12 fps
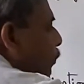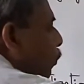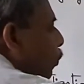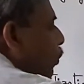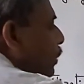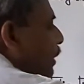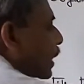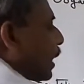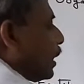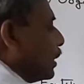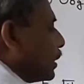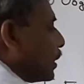four
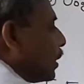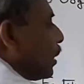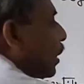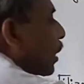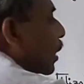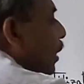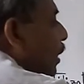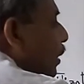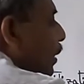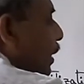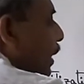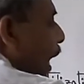cells.
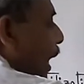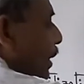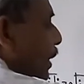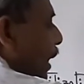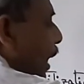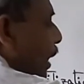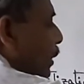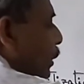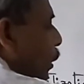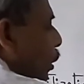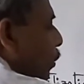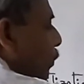This acts as
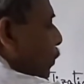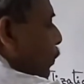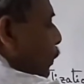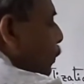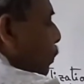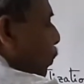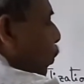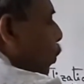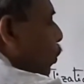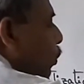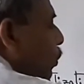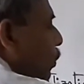
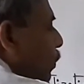spore,